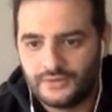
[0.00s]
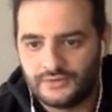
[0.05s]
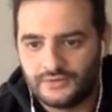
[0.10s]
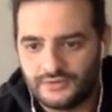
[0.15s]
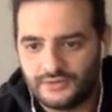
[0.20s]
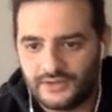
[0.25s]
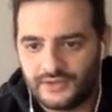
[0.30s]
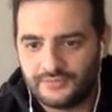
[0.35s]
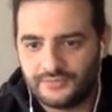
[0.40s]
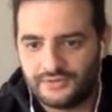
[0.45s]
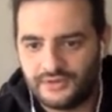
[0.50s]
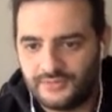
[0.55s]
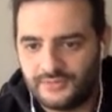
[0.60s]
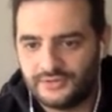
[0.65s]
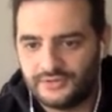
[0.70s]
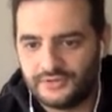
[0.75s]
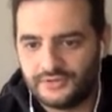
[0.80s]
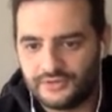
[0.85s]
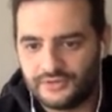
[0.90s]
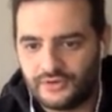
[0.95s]
Do you like
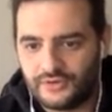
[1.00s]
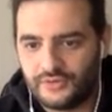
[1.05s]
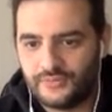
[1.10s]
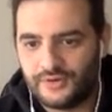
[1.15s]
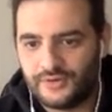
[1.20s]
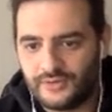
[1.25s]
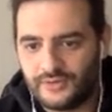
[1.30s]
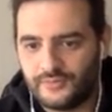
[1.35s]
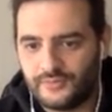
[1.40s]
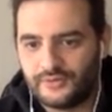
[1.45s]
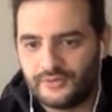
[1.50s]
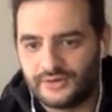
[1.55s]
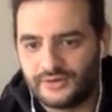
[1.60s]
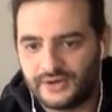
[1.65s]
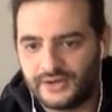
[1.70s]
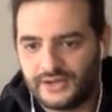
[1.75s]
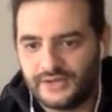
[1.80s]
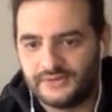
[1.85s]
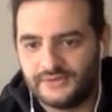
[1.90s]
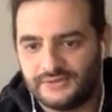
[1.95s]
Plumlee or Gobert more
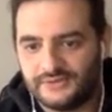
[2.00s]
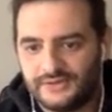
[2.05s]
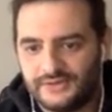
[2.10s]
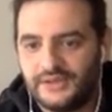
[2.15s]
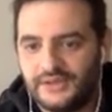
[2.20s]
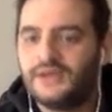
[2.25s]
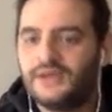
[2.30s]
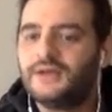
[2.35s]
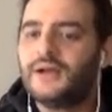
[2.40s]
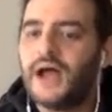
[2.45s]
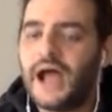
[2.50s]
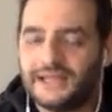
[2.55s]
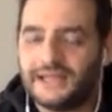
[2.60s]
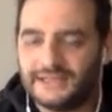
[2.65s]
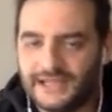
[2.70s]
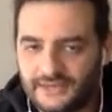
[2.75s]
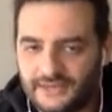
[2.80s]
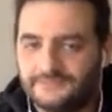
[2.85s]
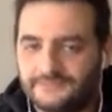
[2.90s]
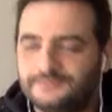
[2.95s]
tonight? I
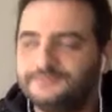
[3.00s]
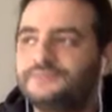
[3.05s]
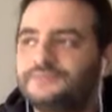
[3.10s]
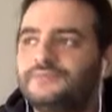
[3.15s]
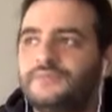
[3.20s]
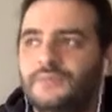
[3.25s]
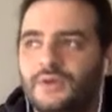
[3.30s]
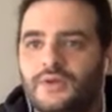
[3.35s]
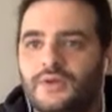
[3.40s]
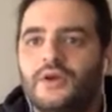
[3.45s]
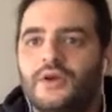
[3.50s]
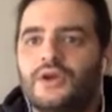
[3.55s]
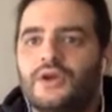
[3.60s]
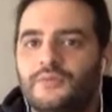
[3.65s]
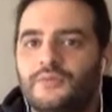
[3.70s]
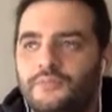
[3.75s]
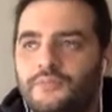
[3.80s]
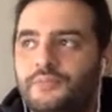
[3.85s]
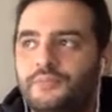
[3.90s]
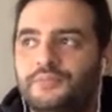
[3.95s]
like
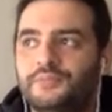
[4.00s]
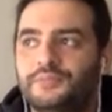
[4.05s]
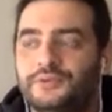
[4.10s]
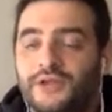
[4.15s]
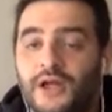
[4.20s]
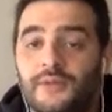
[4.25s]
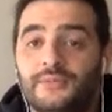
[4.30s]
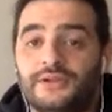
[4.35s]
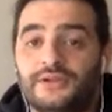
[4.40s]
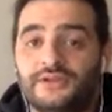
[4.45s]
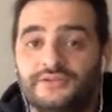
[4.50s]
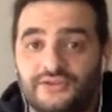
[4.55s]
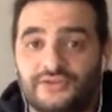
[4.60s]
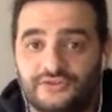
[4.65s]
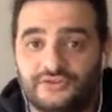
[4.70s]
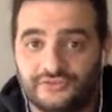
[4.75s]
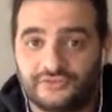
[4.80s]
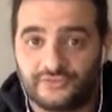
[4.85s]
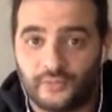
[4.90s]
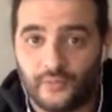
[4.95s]
Plumlee is
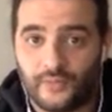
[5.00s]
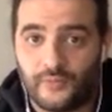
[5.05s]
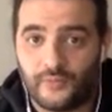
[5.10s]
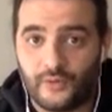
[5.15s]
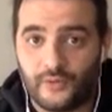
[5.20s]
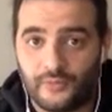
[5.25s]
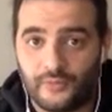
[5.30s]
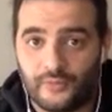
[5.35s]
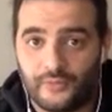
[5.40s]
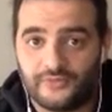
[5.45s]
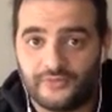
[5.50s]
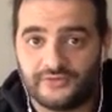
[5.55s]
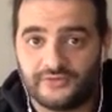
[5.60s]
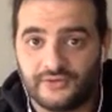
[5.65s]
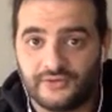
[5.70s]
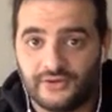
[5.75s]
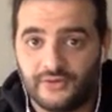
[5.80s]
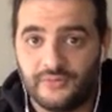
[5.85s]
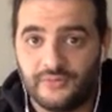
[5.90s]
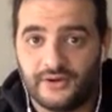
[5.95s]
gonna score more points
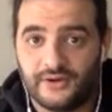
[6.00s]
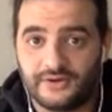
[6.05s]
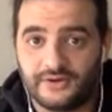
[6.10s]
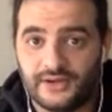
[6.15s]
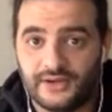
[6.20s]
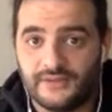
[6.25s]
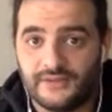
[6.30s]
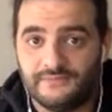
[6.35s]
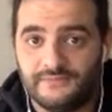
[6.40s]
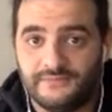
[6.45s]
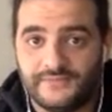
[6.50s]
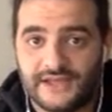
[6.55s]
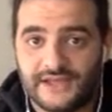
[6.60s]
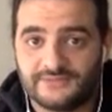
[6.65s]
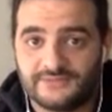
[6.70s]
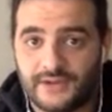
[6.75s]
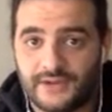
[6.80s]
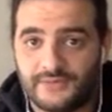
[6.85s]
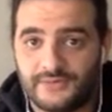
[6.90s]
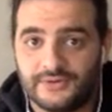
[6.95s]
than Gobert tonight.
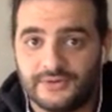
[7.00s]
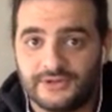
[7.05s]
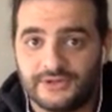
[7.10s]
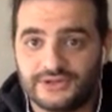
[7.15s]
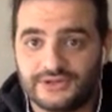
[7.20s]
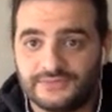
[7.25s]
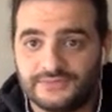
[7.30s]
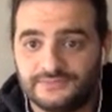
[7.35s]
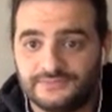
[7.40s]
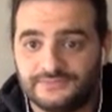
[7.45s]
That's my prediction.